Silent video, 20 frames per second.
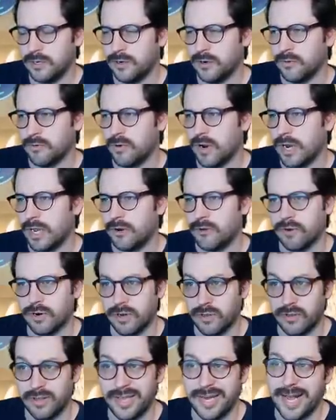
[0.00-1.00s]
you're running
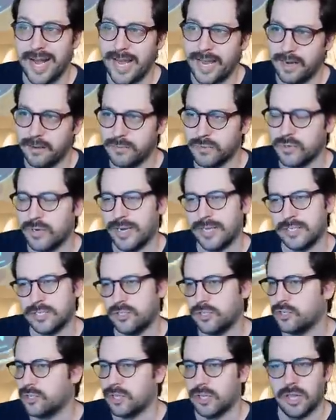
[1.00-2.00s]
critical hit items or it has
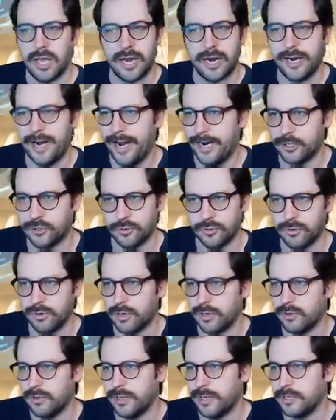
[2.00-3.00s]
just a lot of natural
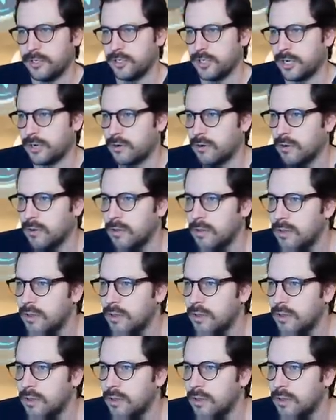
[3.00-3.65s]
critical hit in general.